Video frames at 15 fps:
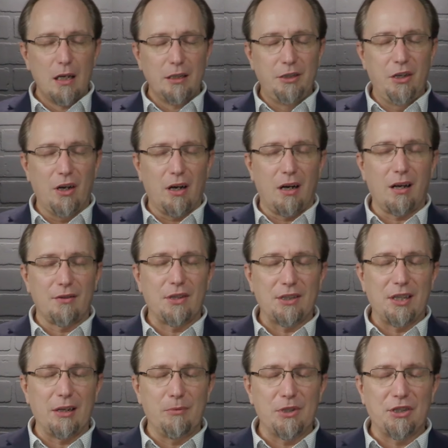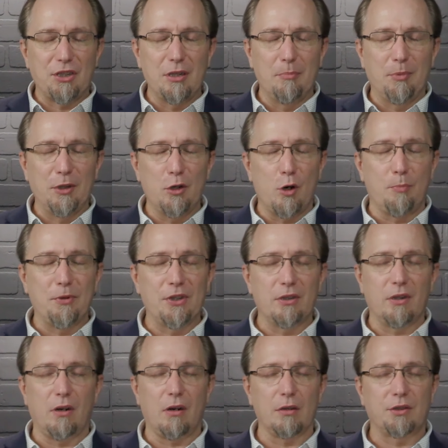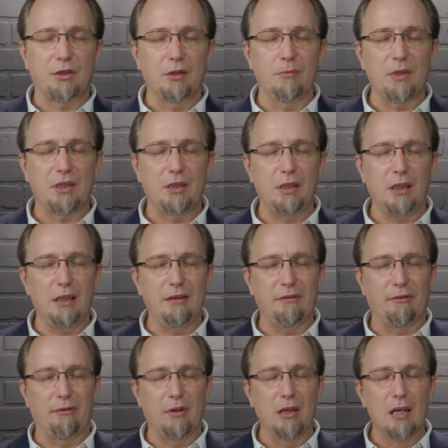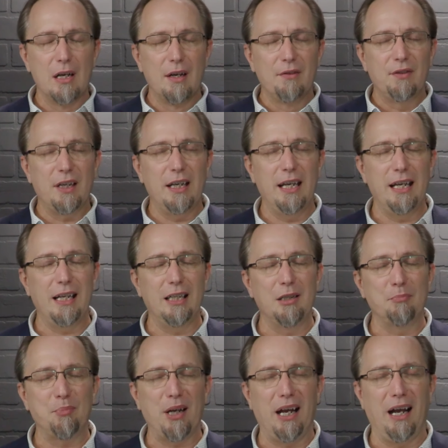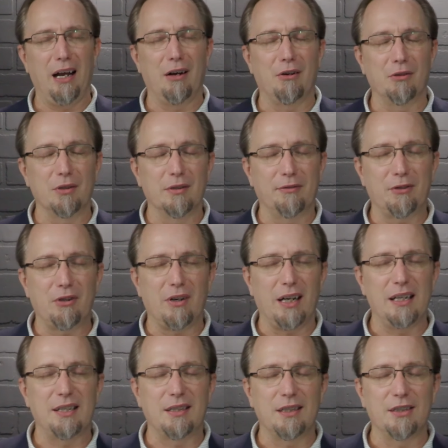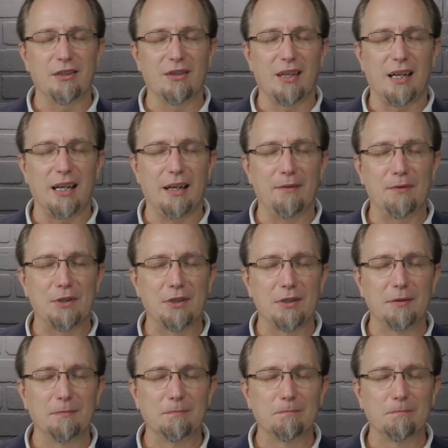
God, that they would simply open their hearts to receive the healing power of Christ in their lives.